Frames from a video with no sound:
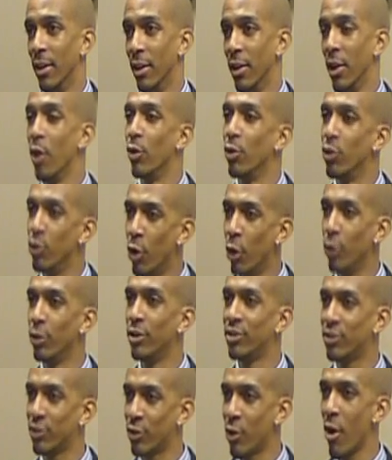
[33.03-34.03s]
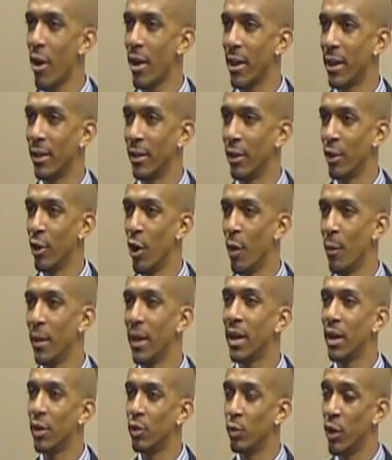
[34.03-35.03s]
No, you're gonna destroy it,
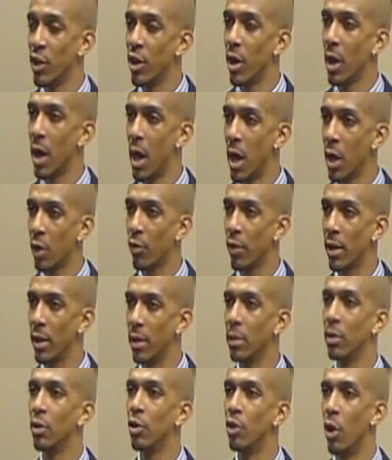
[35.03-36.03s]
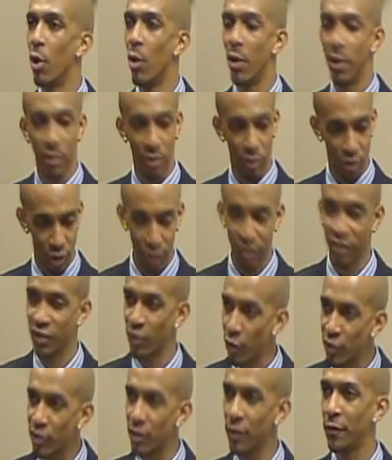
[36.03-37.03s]
because when you're hungry, you're
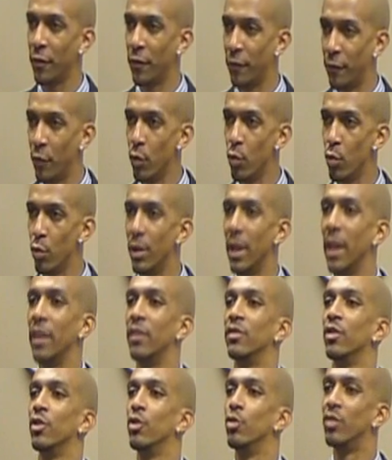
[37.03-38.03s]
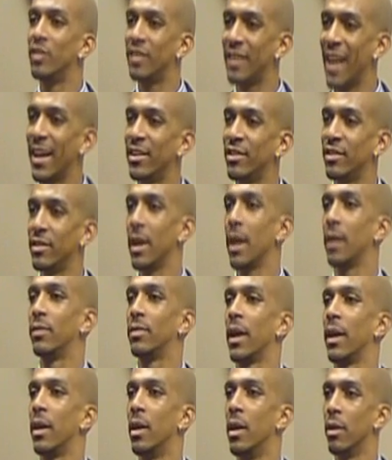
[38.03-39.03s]
searching for food until you satiate
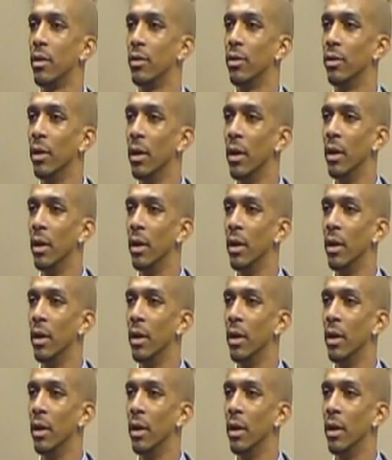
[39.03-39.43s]
that hunger.